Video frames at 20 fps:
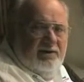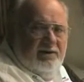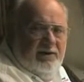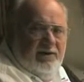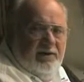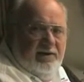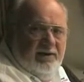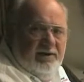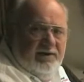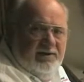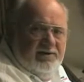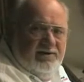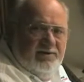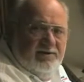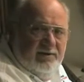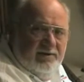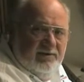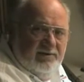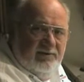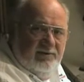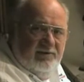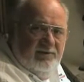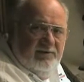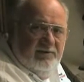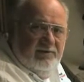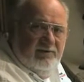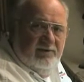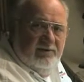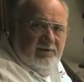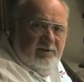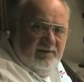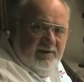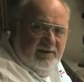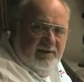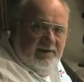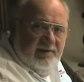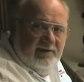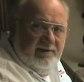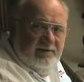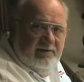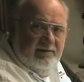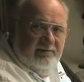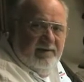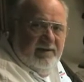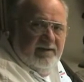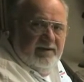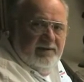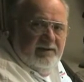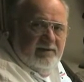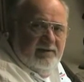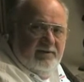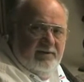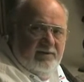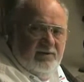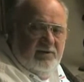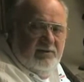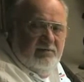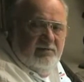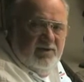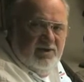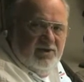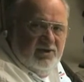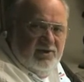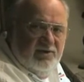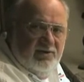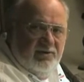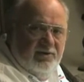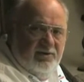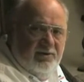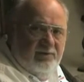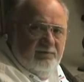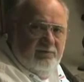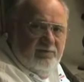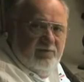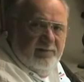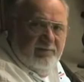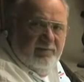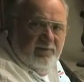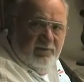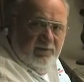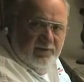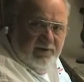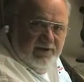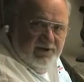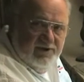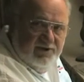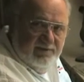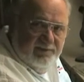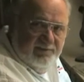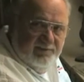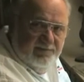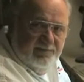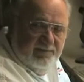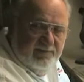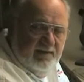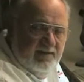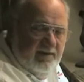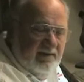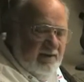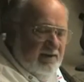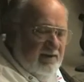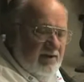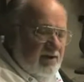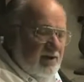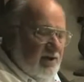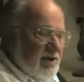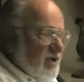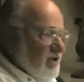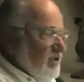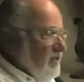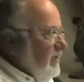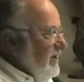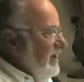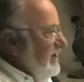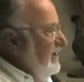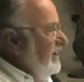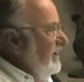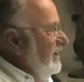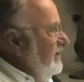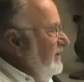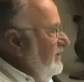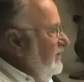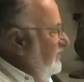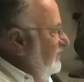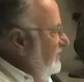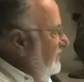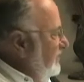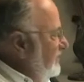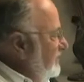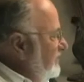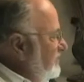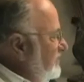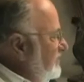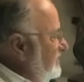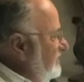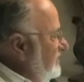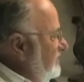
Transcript: I'd like to talk to you a little bit now about material preparation. The way I like to do this